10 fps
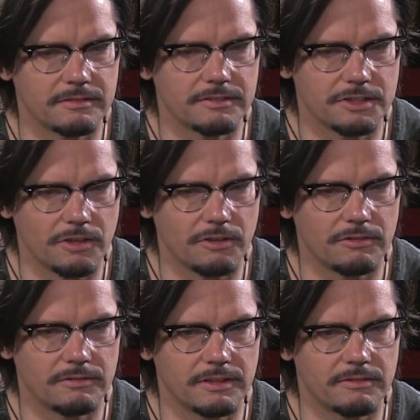
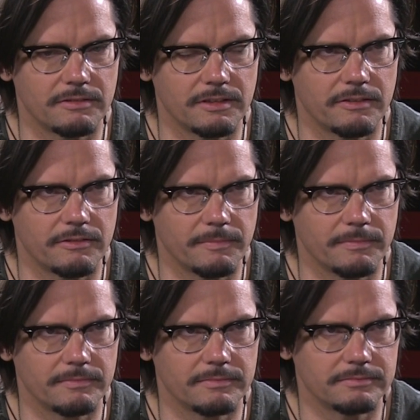show, in, in,
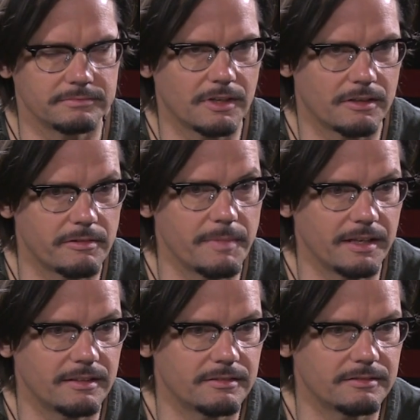on a
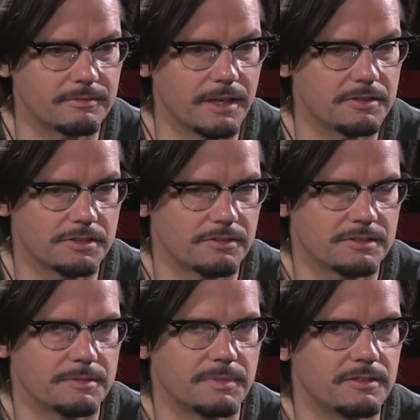Romanian radio show.
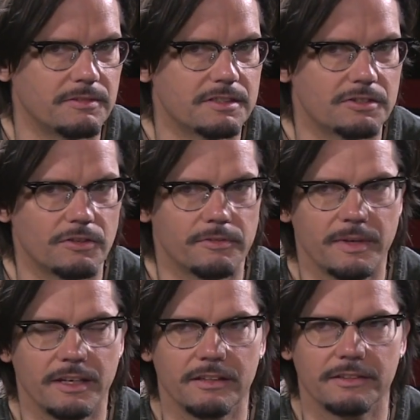She's been doing the show for
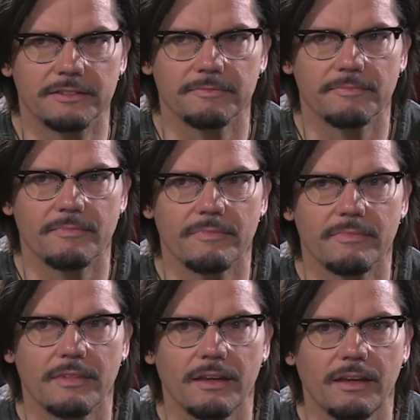many years.
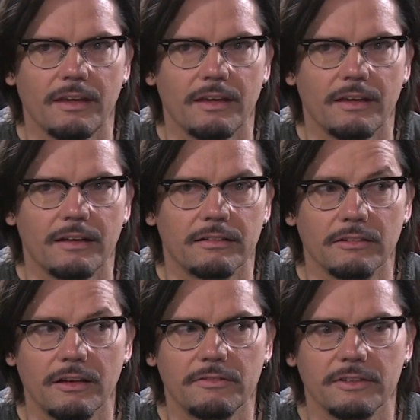
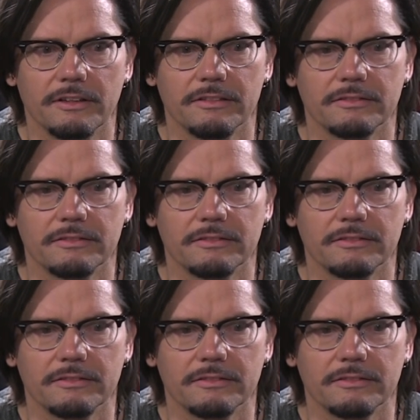Lovely